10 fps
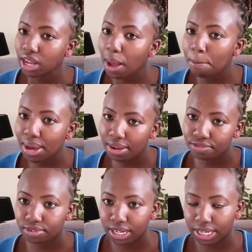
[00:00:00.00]

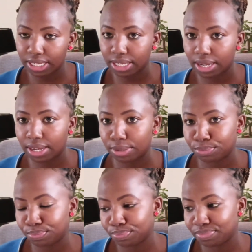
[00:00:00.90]
above
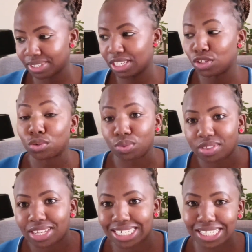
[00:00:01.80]

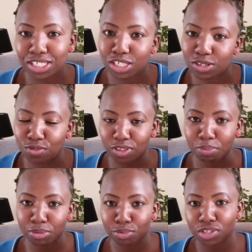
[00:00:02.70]
the rest of the
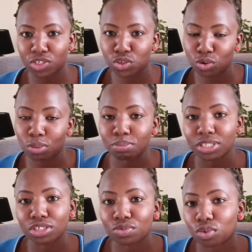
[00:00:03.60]
people that you're
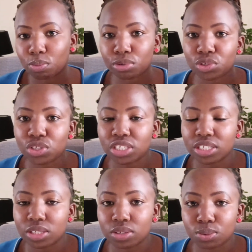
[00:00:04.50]
competing for
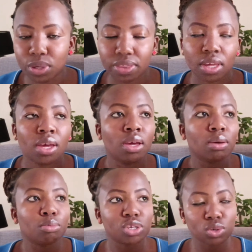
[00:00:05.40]
opportunities with.
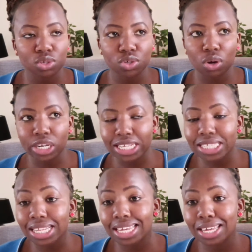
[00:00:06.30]
Because
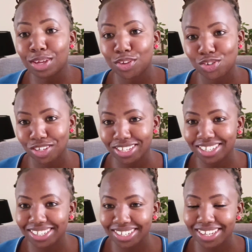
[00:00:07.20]
honestly, your
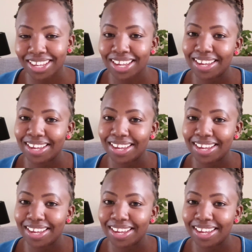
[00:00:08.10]
degree